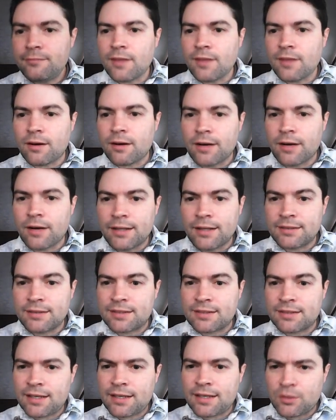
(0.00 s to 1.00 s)
Alright, this
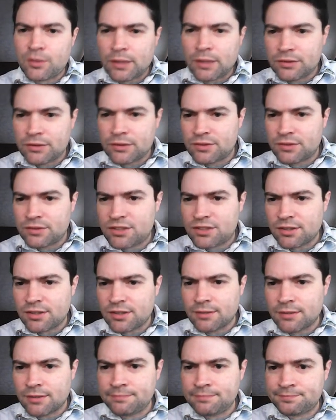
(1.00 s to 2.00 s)
is taking a while to
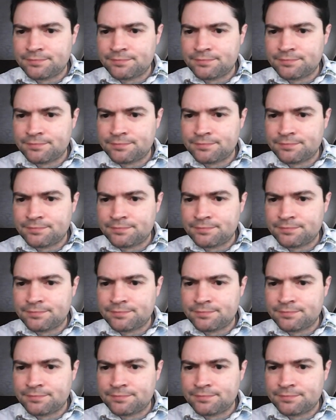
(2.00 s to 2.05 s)
install.